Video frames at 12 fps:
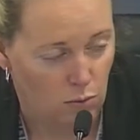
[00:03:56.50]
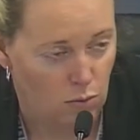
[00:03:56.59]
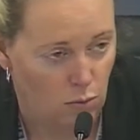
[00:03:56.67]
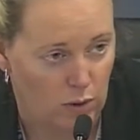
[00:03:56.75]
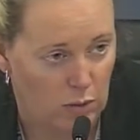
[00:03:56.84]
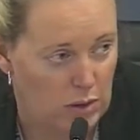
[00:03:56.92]

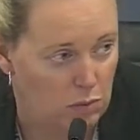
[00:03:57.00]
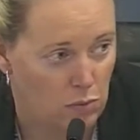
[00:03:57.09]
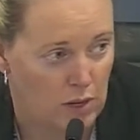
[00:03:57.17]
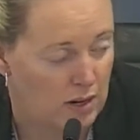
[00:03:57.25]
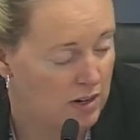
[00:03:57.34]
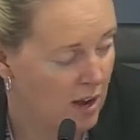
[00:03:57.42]

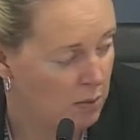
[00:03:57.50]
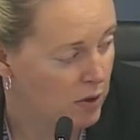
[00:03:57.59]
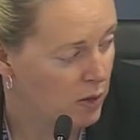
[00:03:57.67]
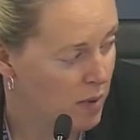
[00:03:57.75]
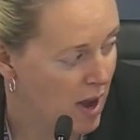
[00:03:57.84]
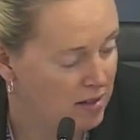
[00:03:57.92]
when the time
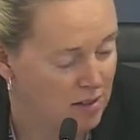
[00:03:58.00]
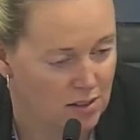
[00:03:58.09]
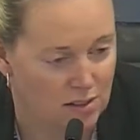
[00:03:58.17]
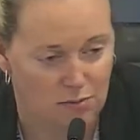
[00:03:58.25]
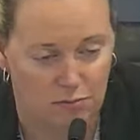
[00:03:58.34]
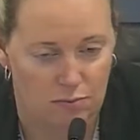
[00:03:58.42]
period
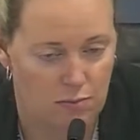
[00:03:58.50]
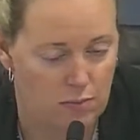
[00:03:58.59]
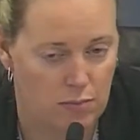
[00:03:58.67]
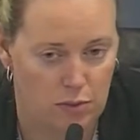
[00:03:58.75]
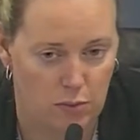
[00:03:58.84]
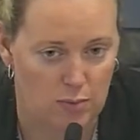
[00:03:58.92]
passes,
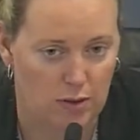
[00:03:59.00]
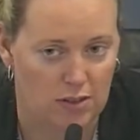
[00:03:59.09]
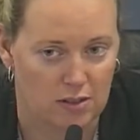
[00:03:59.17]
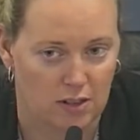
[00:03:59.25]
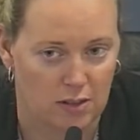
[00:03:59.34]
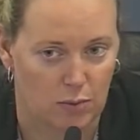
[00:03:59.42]
3
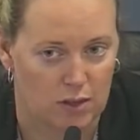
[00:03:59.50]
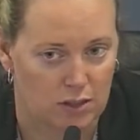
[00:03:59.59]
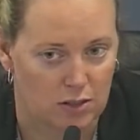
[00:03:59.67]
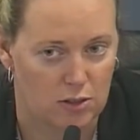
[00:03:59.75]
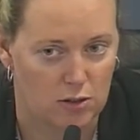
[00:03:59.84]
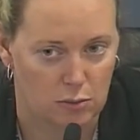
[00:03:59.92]
months, 6 months,
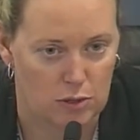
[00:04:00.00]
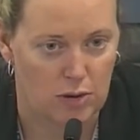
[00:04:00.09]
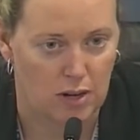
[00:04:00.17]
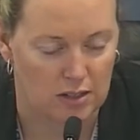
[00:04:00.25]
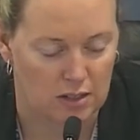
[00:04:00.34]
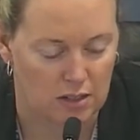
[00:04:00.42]
it's usually we
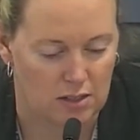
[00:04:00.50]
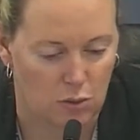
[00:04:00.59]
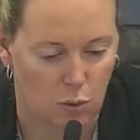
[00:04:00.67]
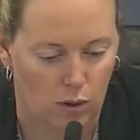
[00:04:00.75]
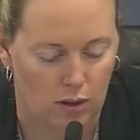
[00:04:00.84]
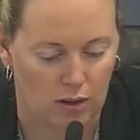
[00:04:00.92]
try to send these
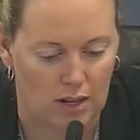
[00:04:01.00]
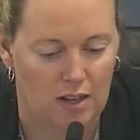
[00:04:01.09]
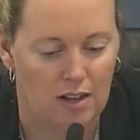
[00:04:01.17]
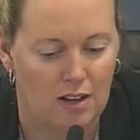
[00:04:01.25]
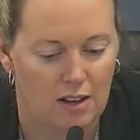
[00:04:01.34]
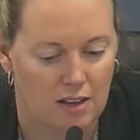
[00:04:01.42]
quarterly,
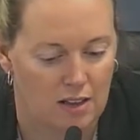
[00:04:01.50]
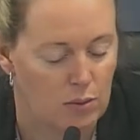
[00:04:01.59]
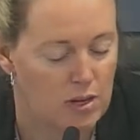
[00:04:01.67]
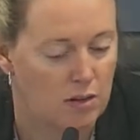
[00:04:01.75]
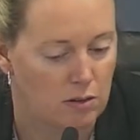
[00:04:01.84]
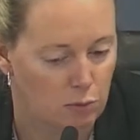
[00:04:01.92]
then
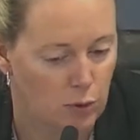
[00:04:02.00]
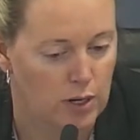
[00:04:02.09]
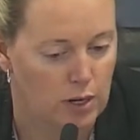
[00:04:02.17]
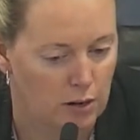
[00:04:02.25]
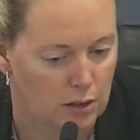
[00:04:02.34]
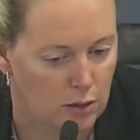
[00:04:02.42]
we
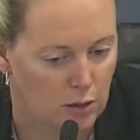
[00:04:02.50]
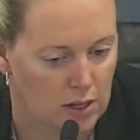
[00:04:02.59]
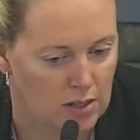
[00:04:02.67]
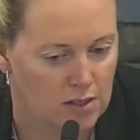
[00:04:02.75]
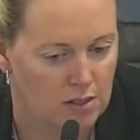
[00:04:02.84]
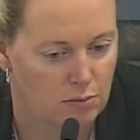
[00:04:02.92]
procure a new
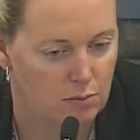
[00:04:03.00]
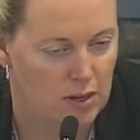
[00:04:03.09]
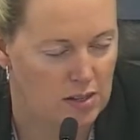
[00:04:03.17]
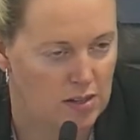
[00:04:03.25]
list based